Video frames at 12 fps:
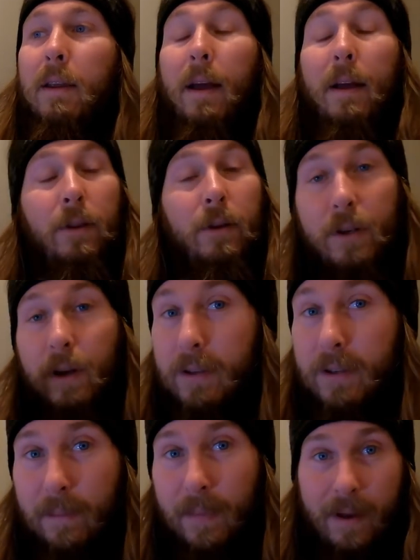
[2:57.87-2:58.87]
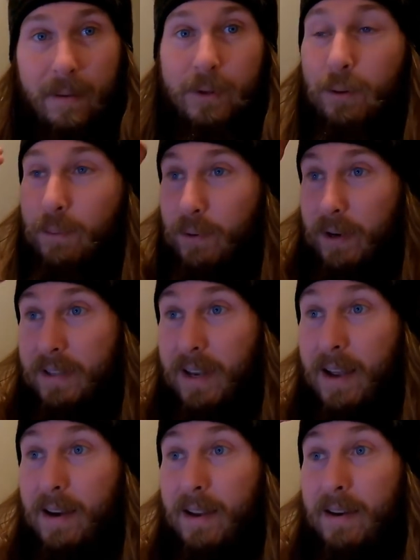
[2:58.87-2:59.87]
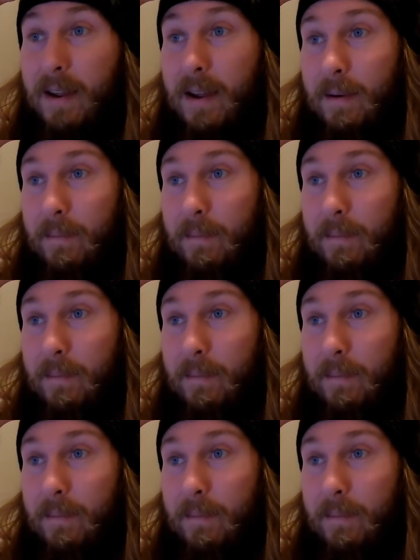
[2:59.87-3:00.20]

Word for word: Yeah, looks awesome. I'm super excited.